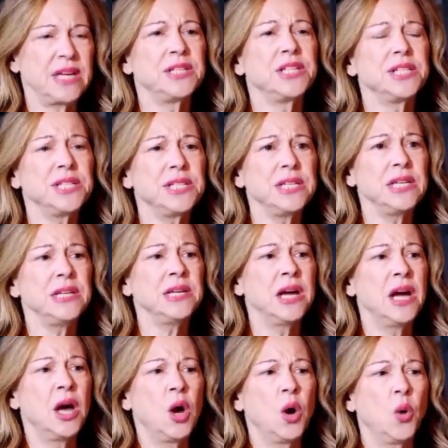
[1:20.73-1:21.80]
to see
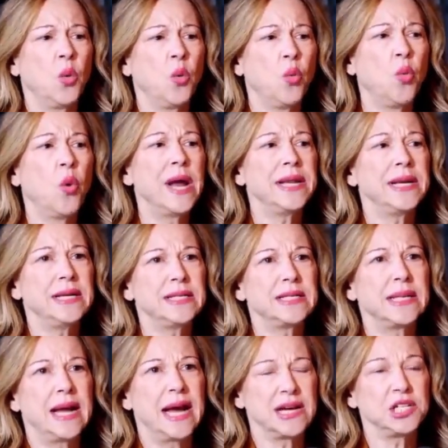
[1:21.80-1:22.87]
what it is
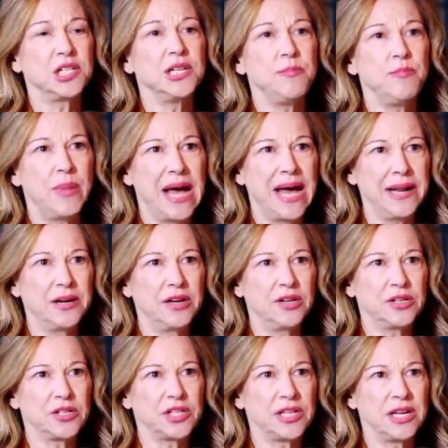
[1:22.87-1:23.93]
that actually
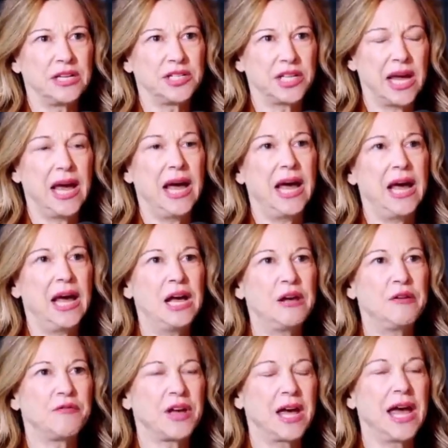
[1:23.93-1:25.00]
matters to
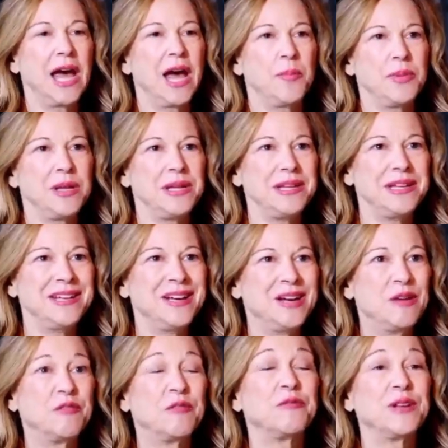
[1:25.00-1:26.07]
have a happy,
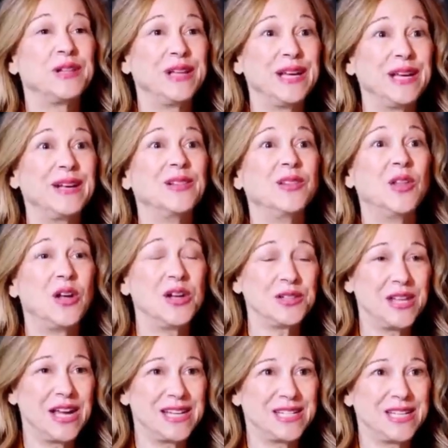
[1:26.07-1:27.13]
fulfilling,
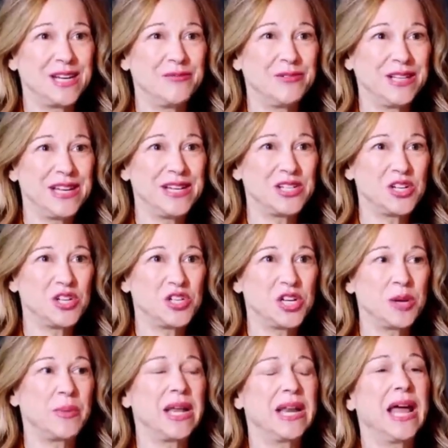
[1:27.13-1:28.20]
long-lasting
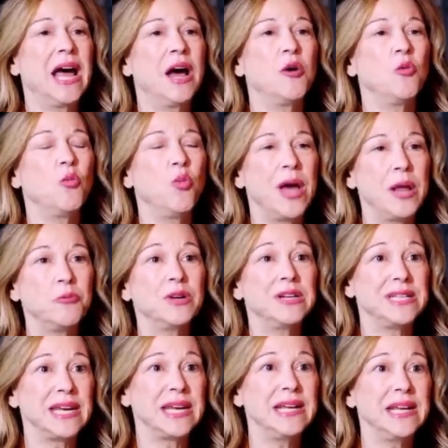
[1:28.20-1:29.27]
relationship, and how when we're
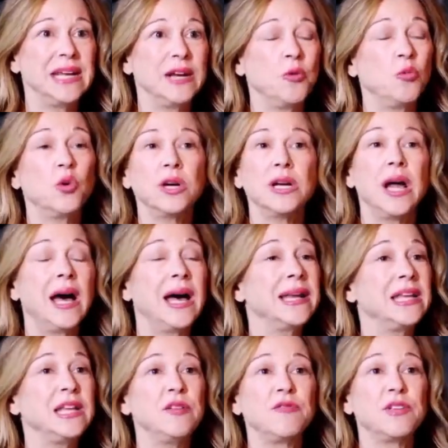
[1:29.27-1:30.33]
dating, we're not
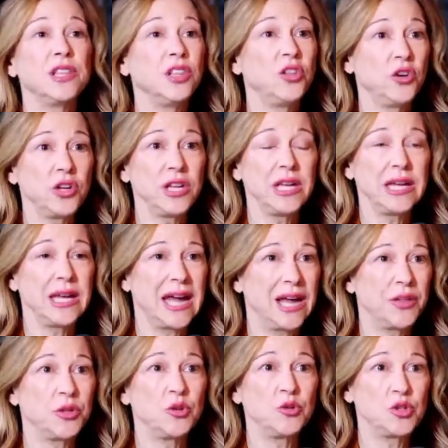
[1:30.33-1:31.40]
even looking
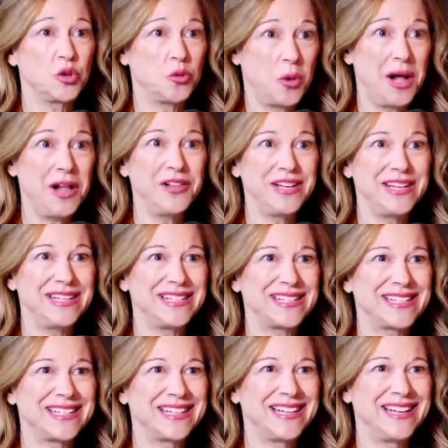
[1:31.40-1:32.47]
at those
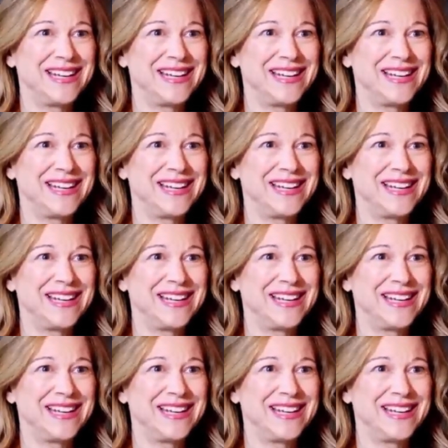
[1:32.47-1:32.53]
qualities.